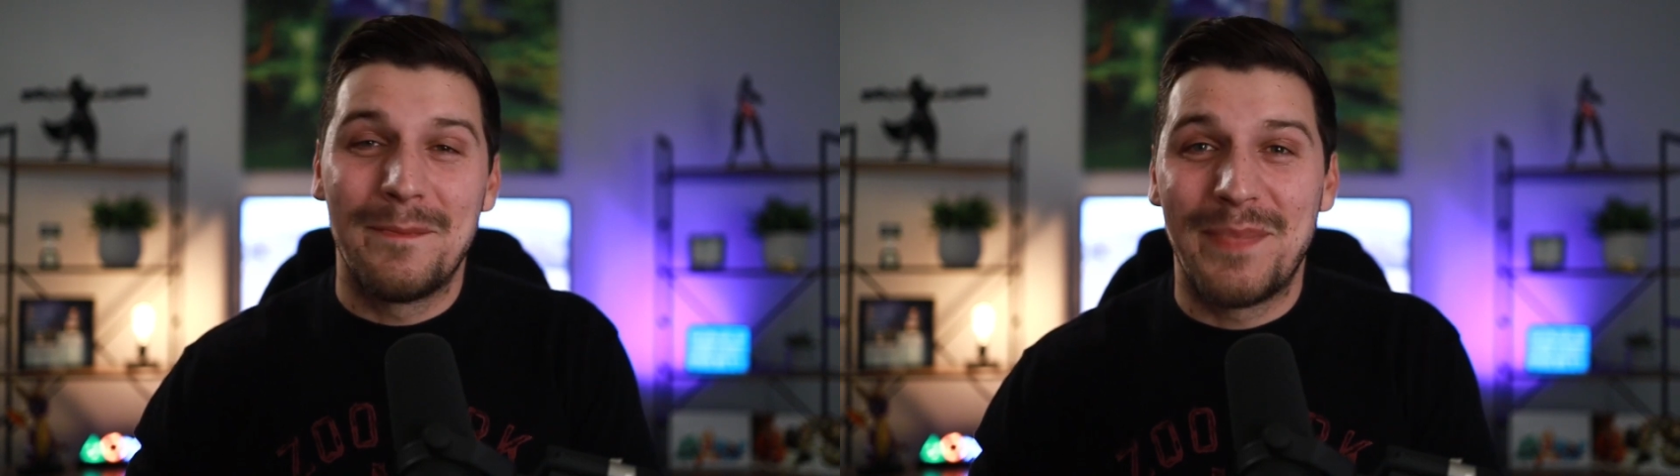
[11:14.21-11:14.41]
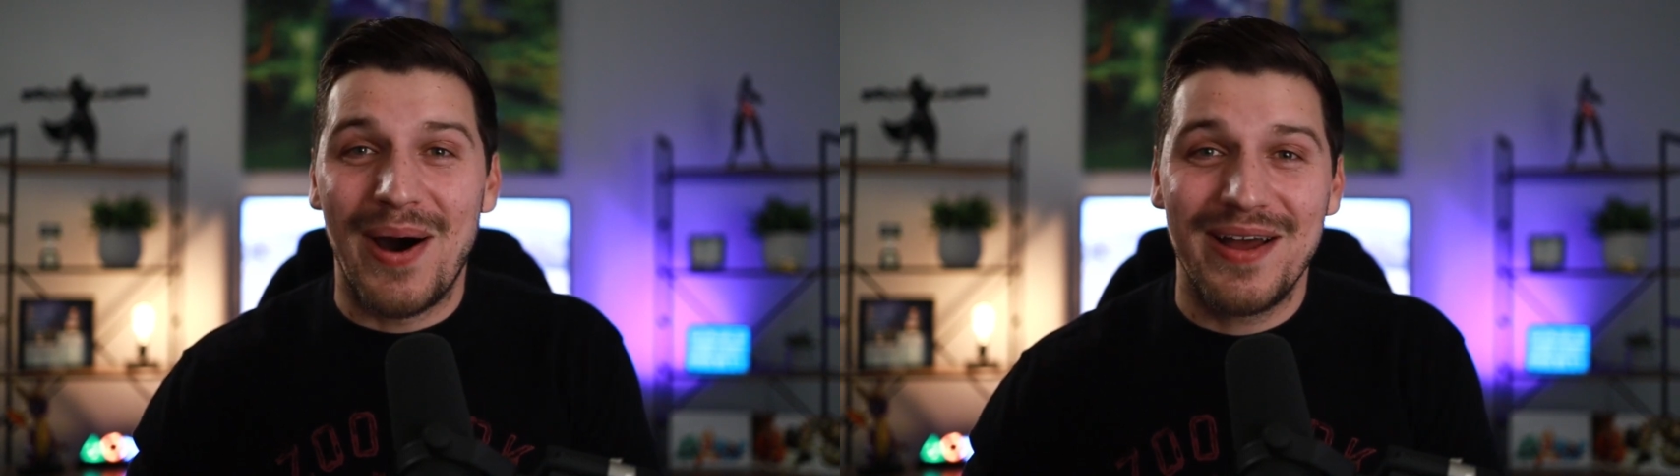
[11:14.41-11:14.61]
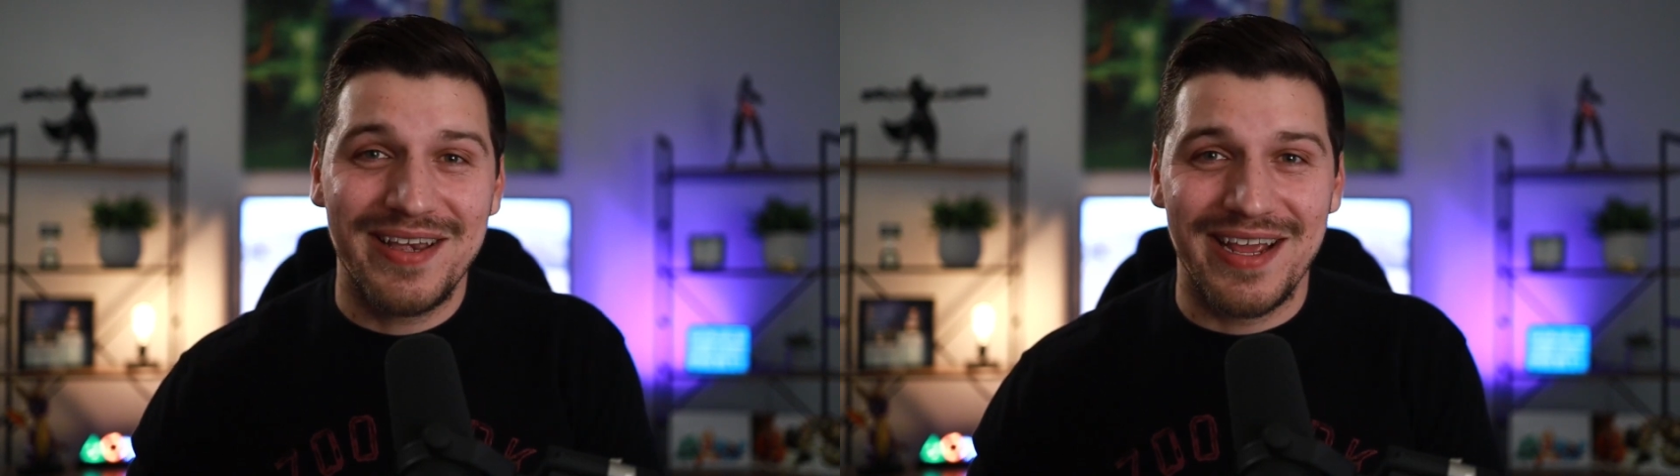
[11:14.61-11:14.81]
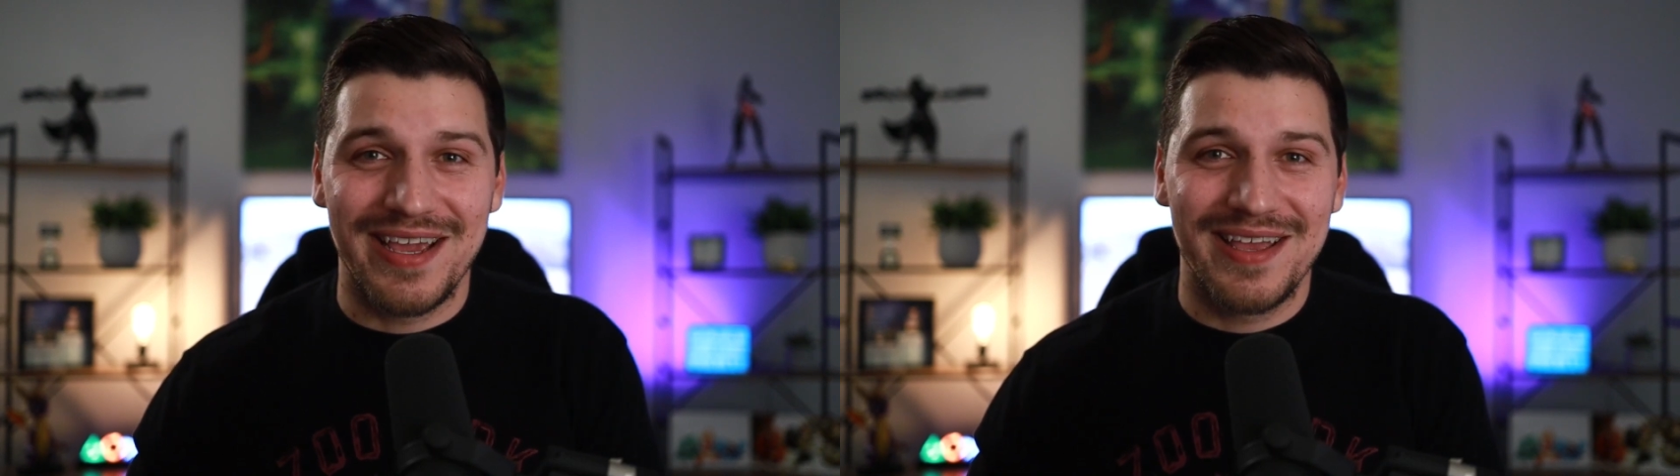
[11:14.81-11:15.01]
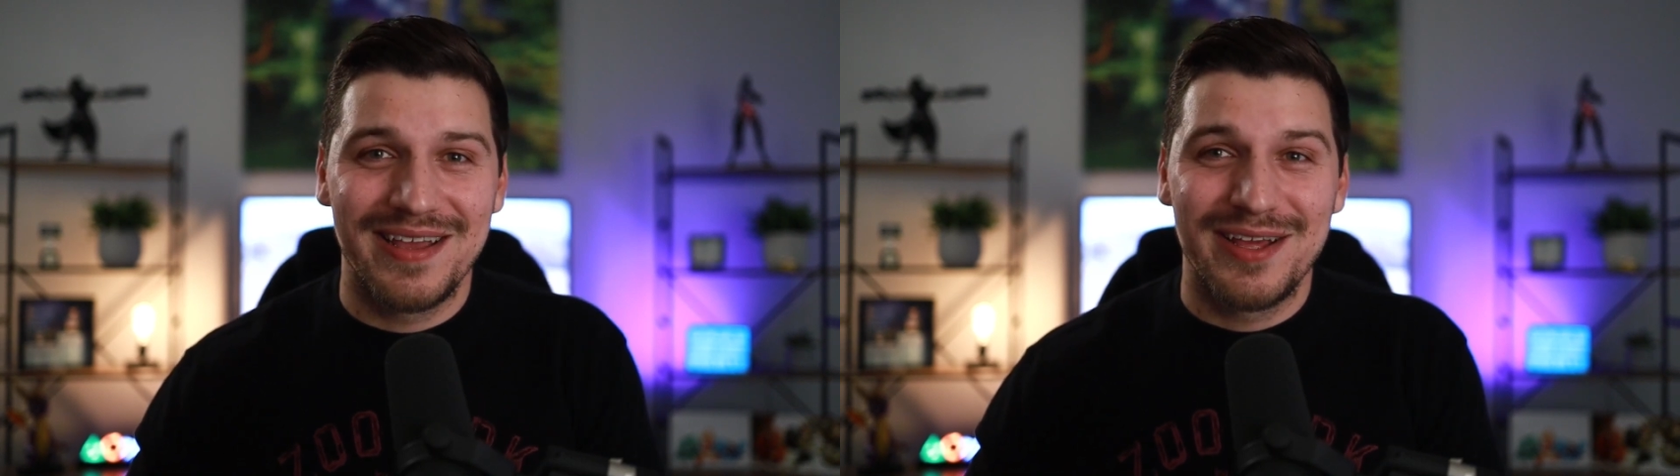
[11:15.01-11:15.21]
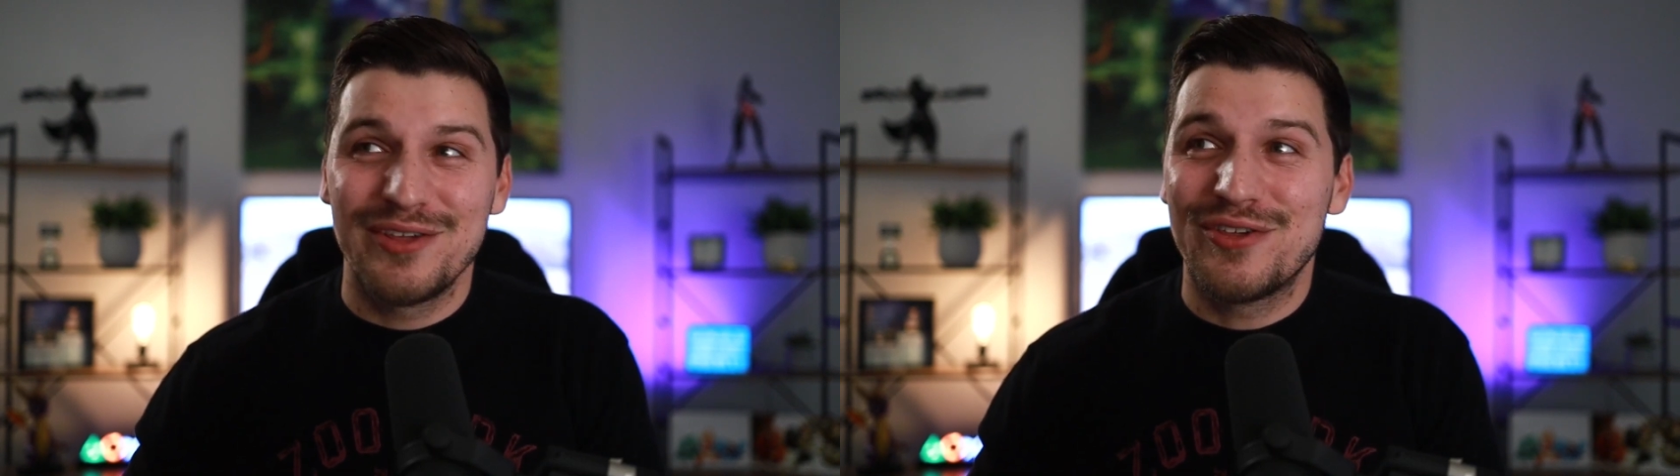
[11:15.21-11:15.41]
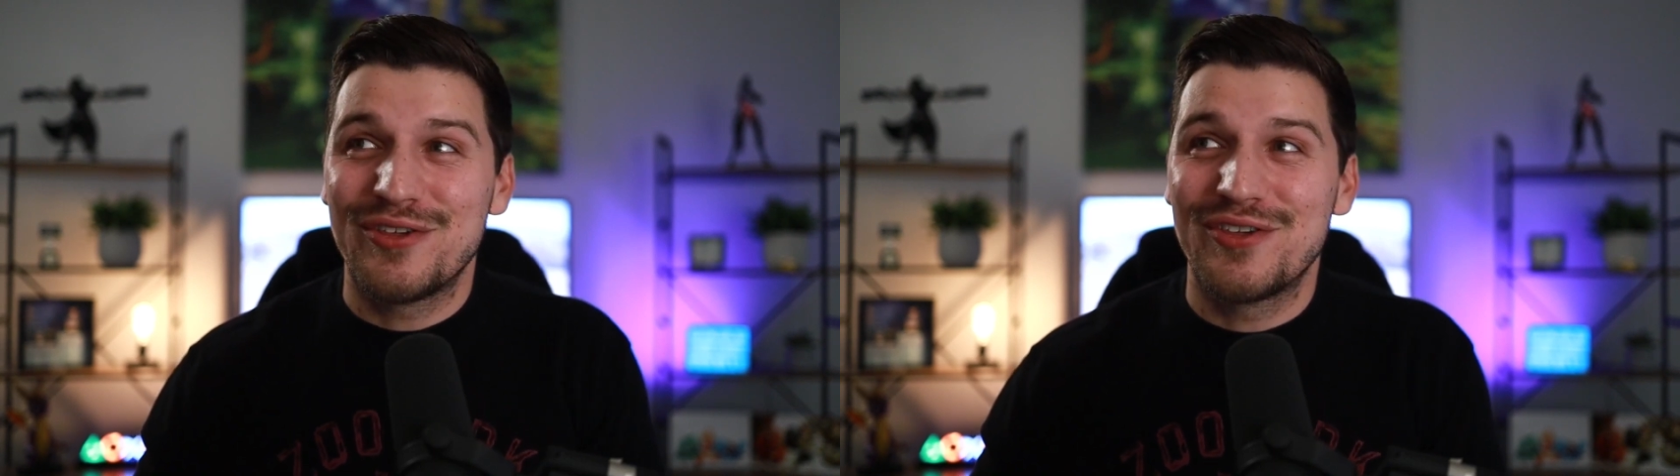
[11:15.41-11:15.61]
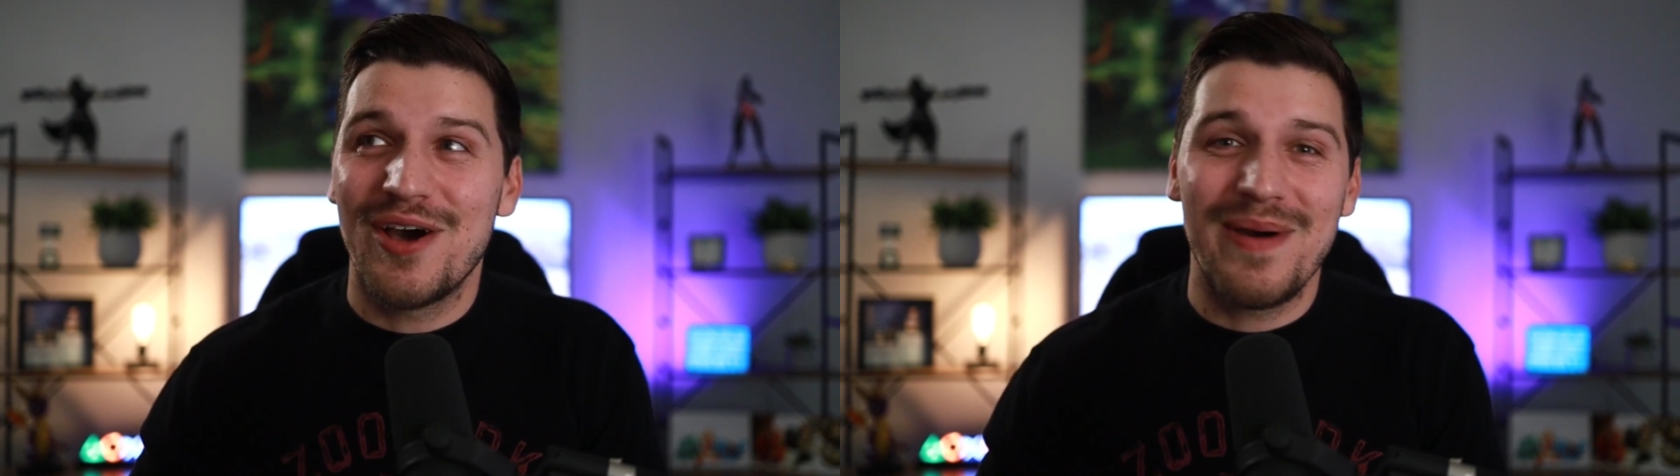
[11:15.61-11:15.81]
bonding so